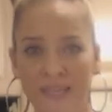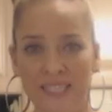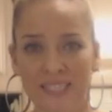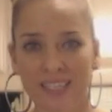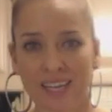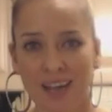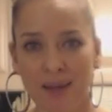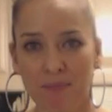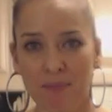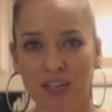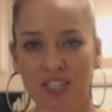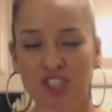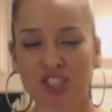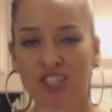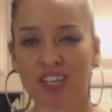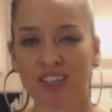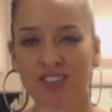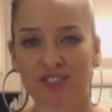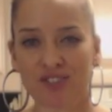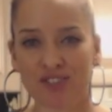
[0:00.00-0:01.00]
meantime, my
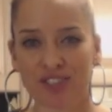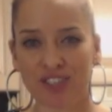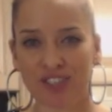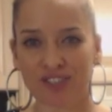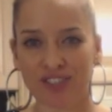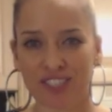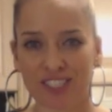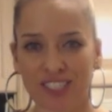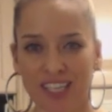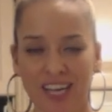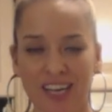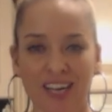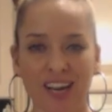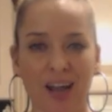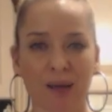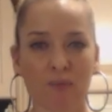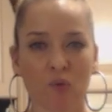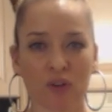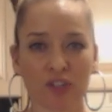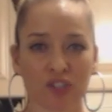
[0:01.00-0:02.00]
shells are nearly done.
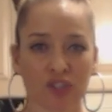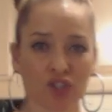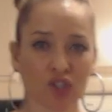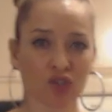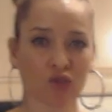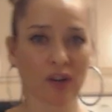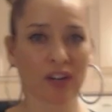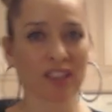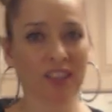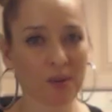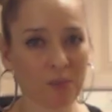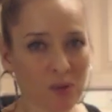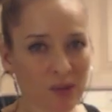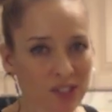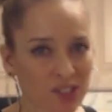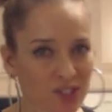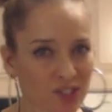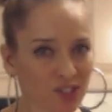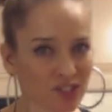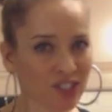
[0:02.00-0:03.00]
I'm going to strain them
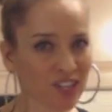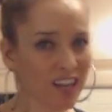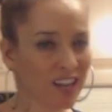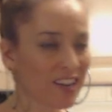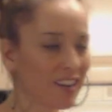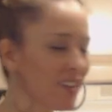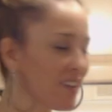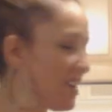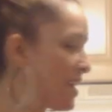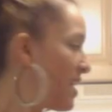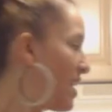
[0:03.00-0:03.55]
once they're done